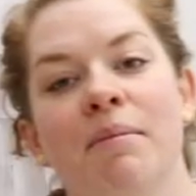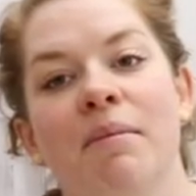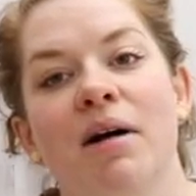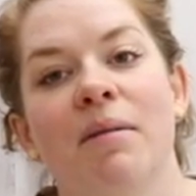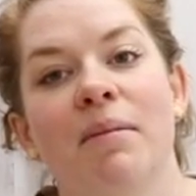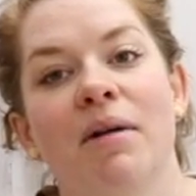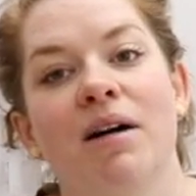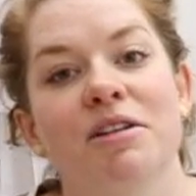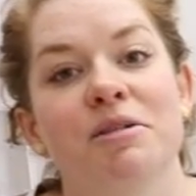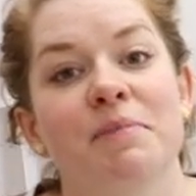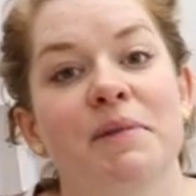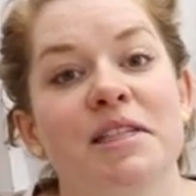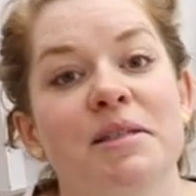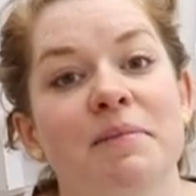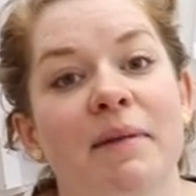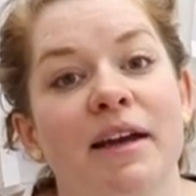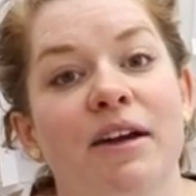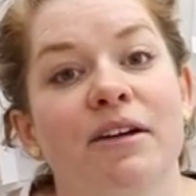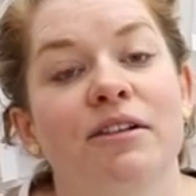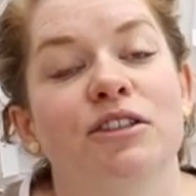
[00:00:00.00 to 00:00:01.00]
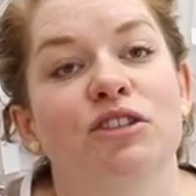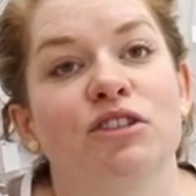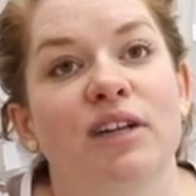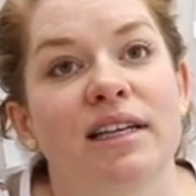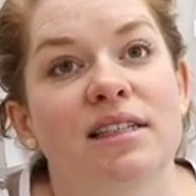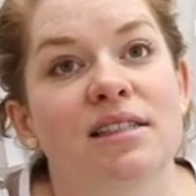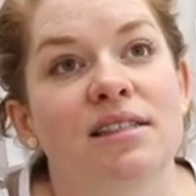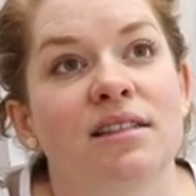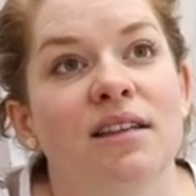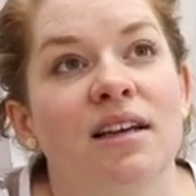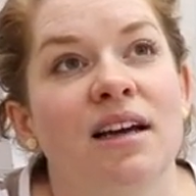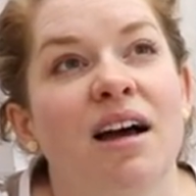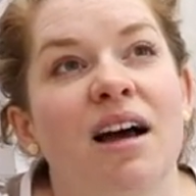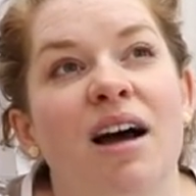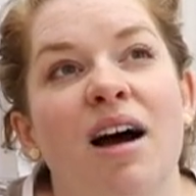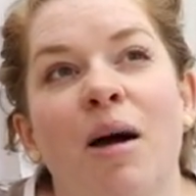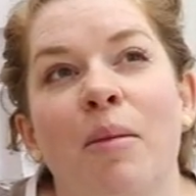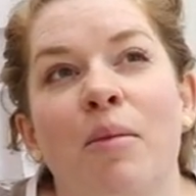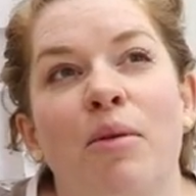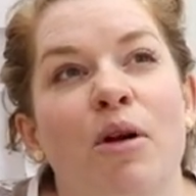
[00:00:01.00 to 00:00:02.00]
mum asked me to make her a dress,
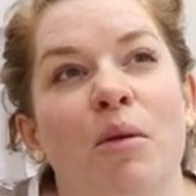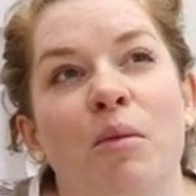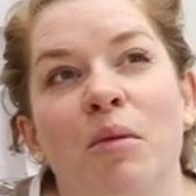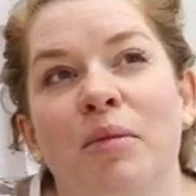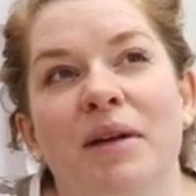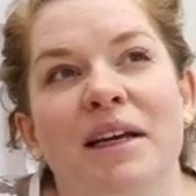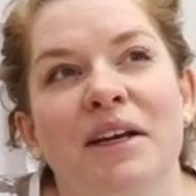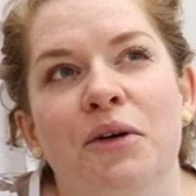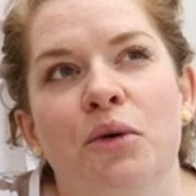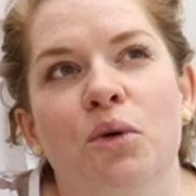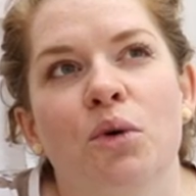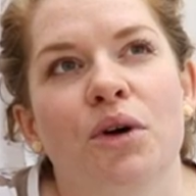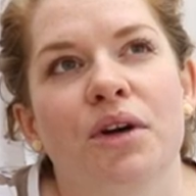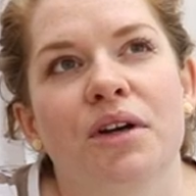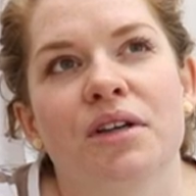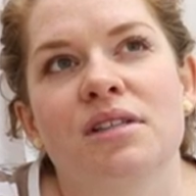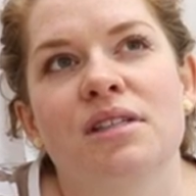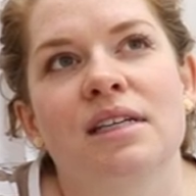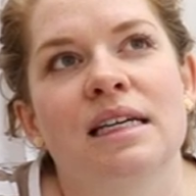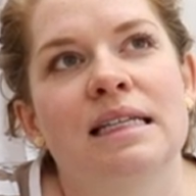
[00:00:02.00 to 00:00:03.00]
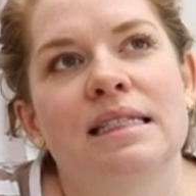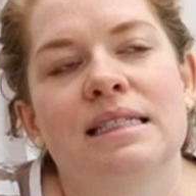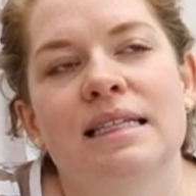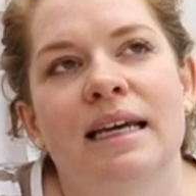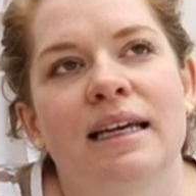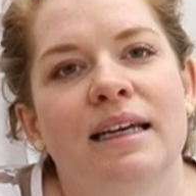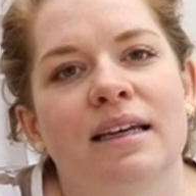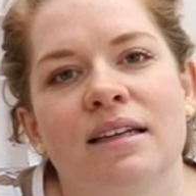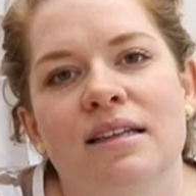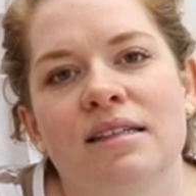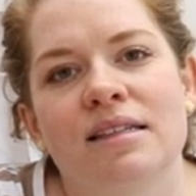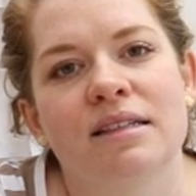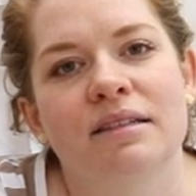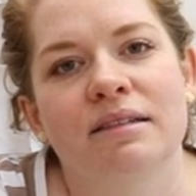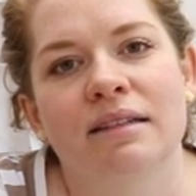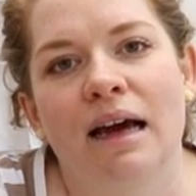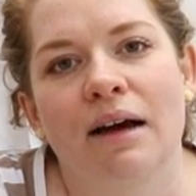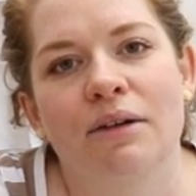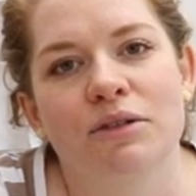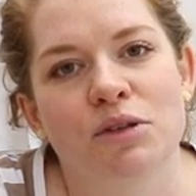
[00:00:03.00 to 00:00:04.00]
probably in August. It's taken us
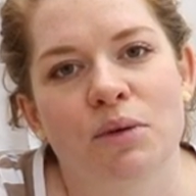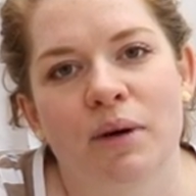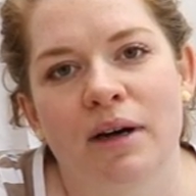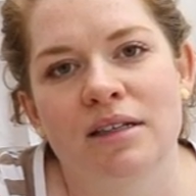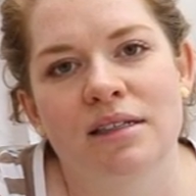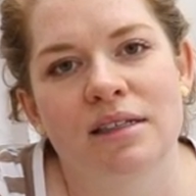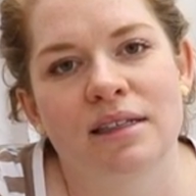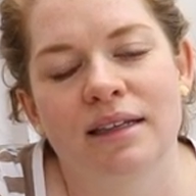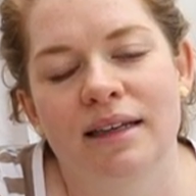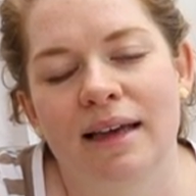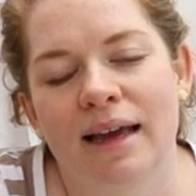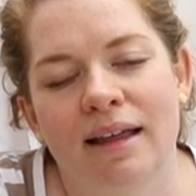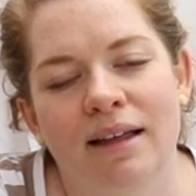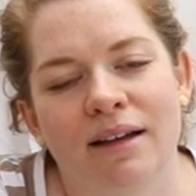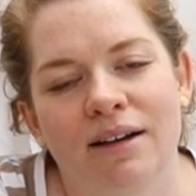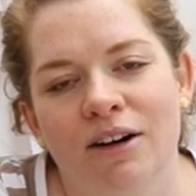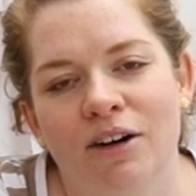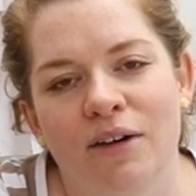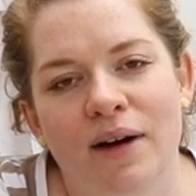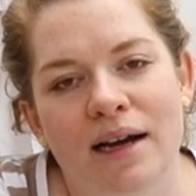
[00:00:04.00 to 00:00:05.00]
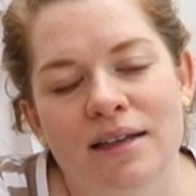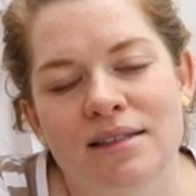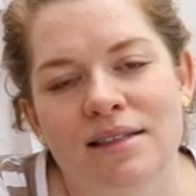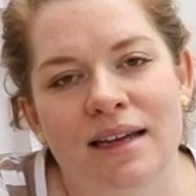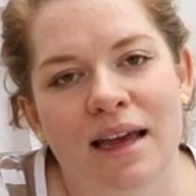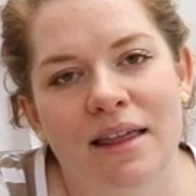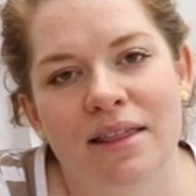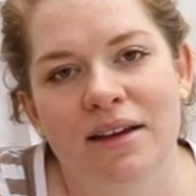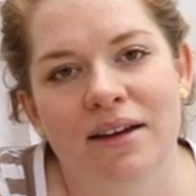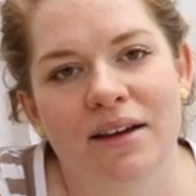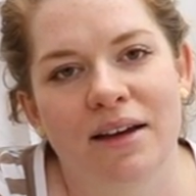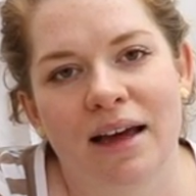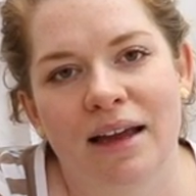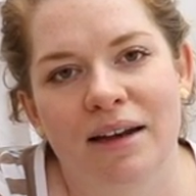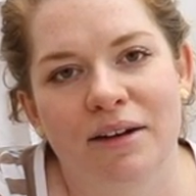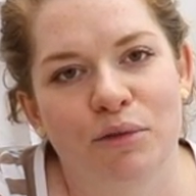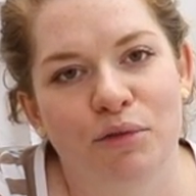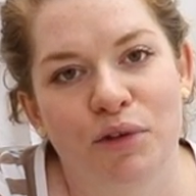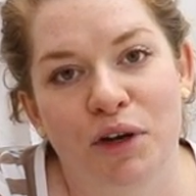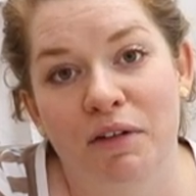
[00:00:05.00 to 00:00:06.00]
till now to actually get our acts together
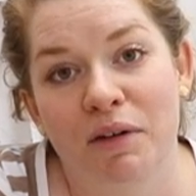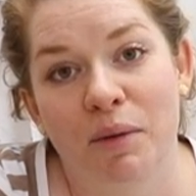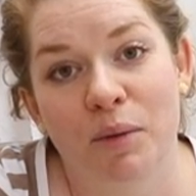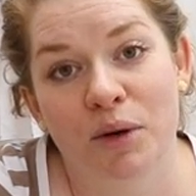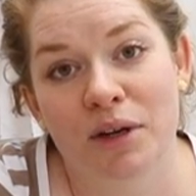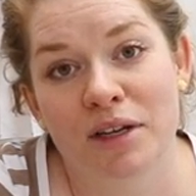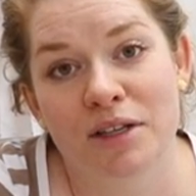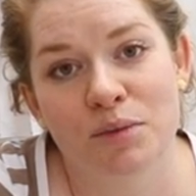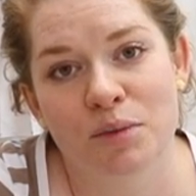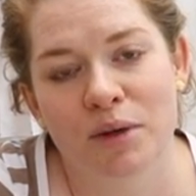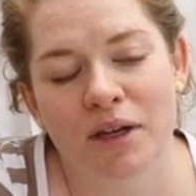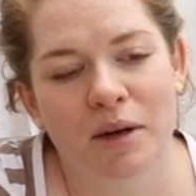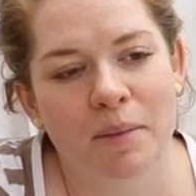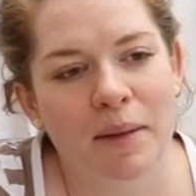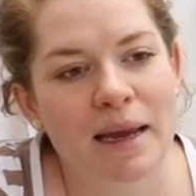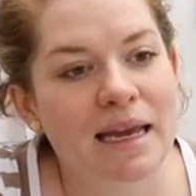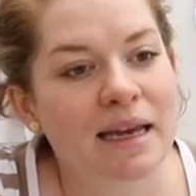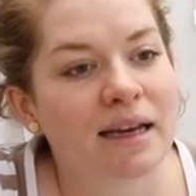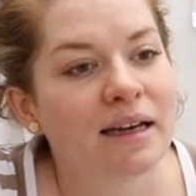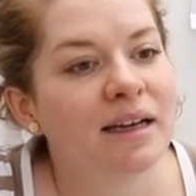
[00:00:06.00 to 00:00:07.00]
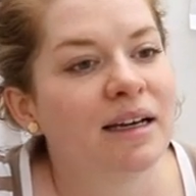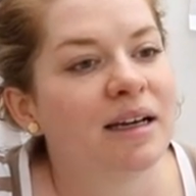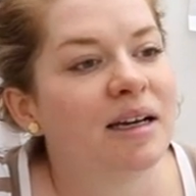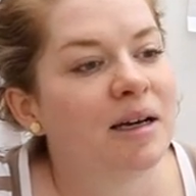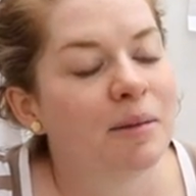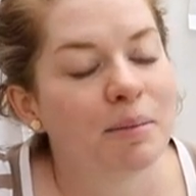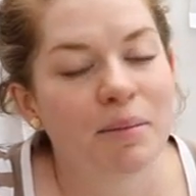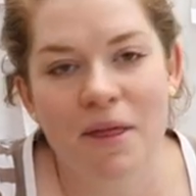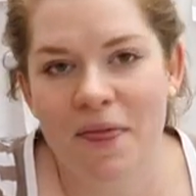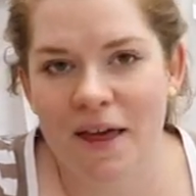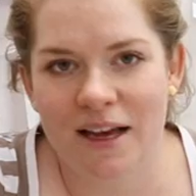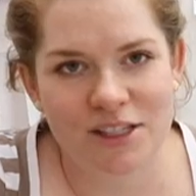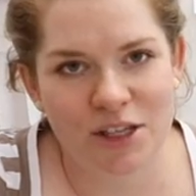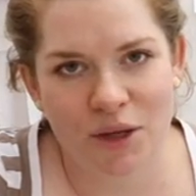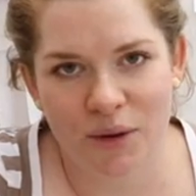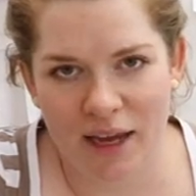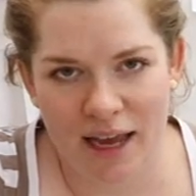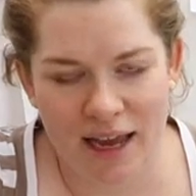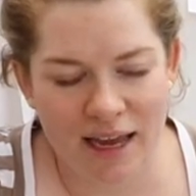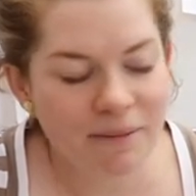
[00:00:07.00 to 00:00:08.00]
and figure out what it is we're going to make, but that's
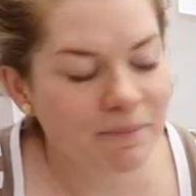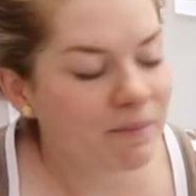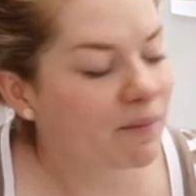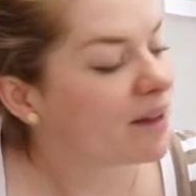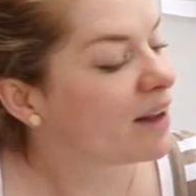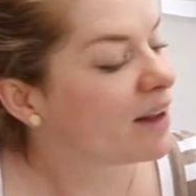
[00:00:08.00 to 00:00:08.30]
okay.